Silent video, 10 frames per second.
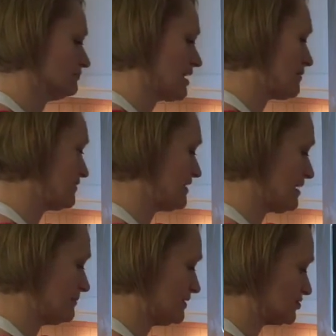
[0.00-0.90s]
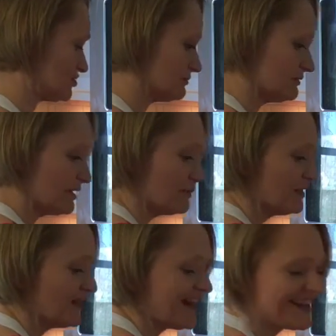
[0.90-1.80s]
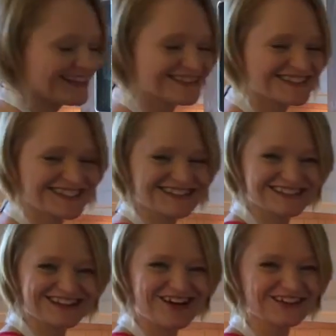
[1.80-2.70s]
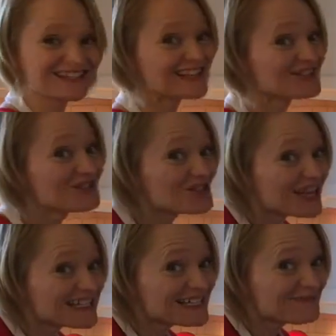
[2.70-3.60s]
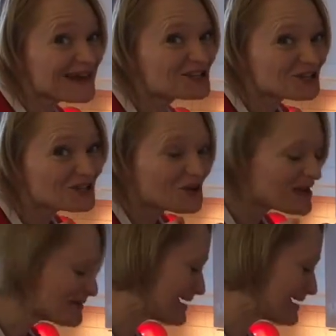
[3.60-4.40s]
how about that much Himalayan sea salt? Told you I didn't measure, don't get